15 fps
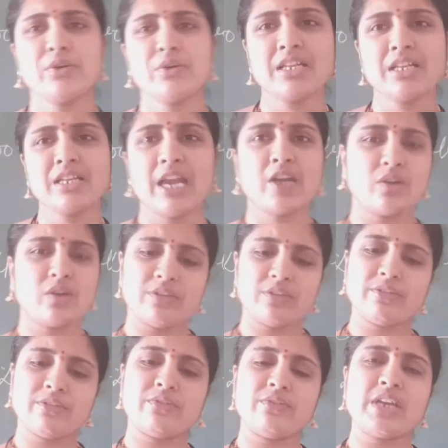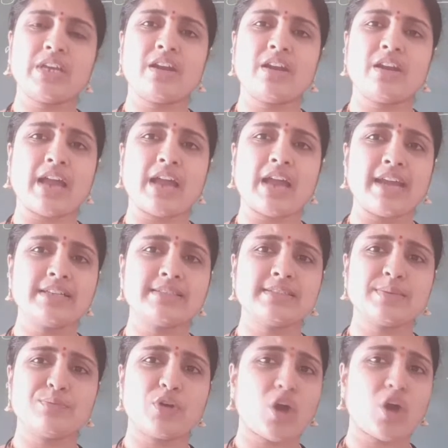the night only we are adding some
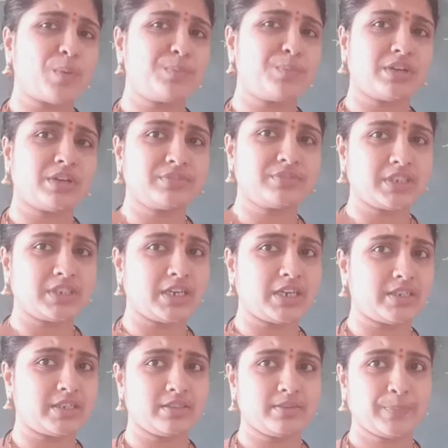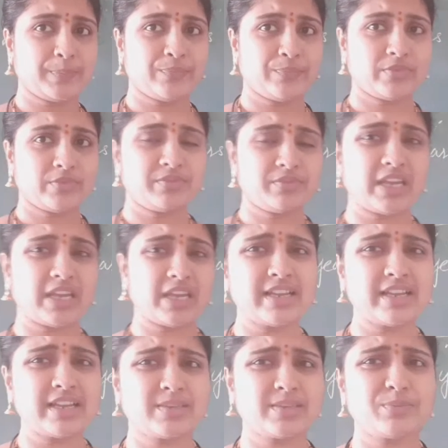drops of curd. We are
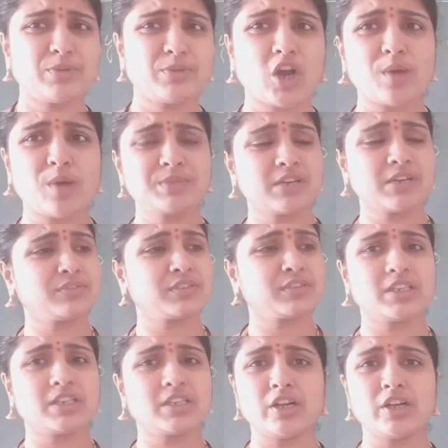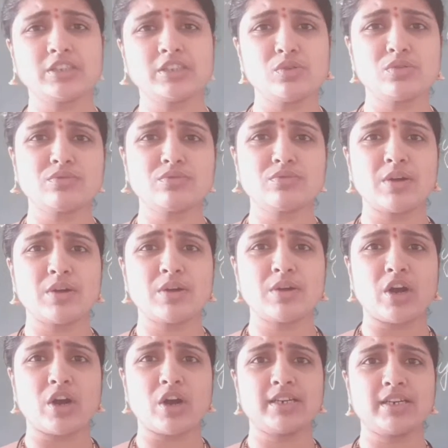adding some drops of curd on the lukewarm
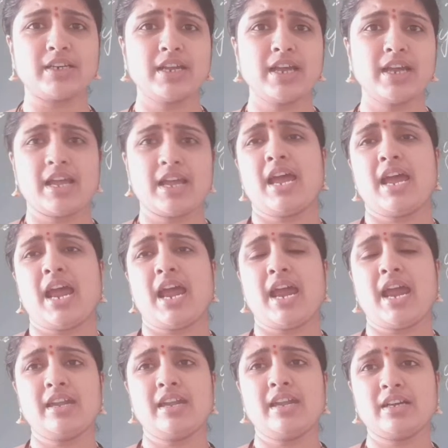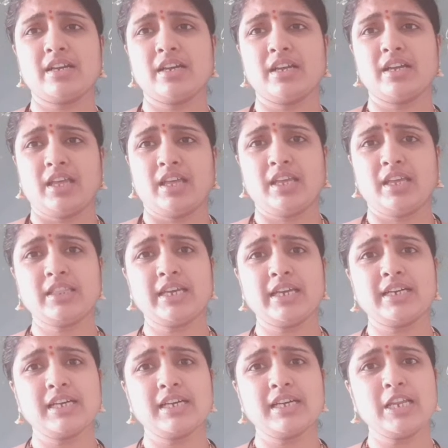water, and in the
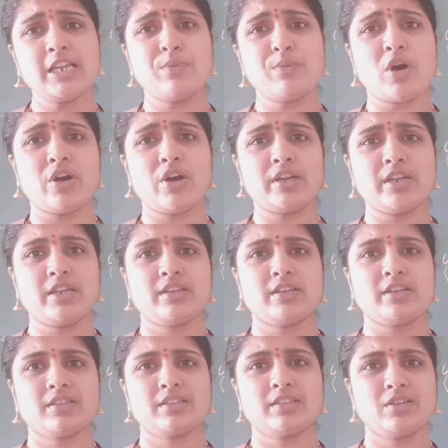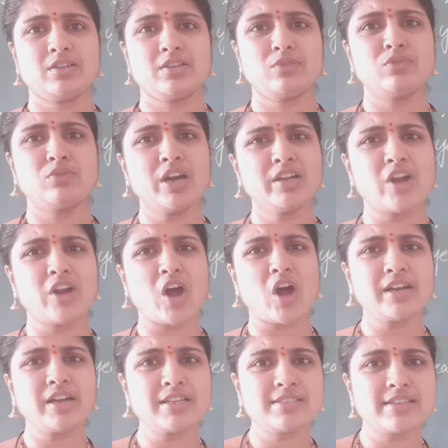early morning, what? Not
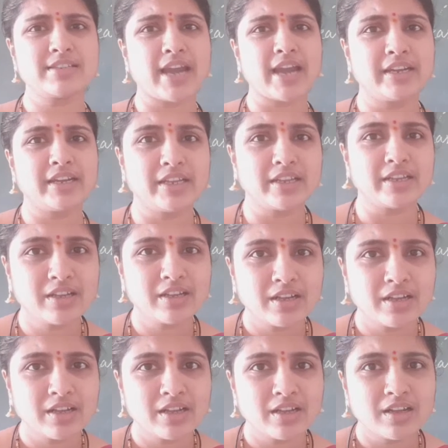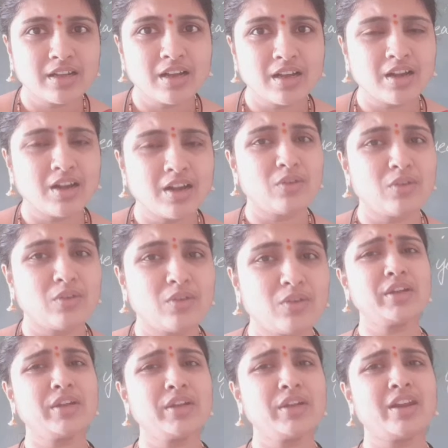understanding. What
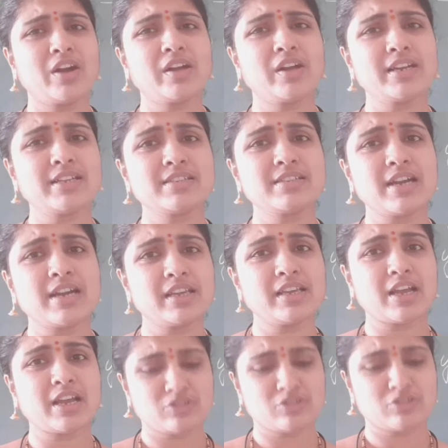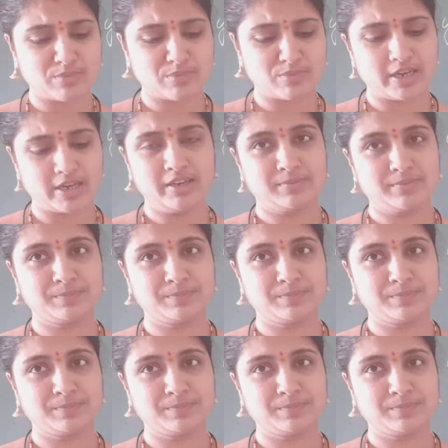you are not understanding, Rajkumari?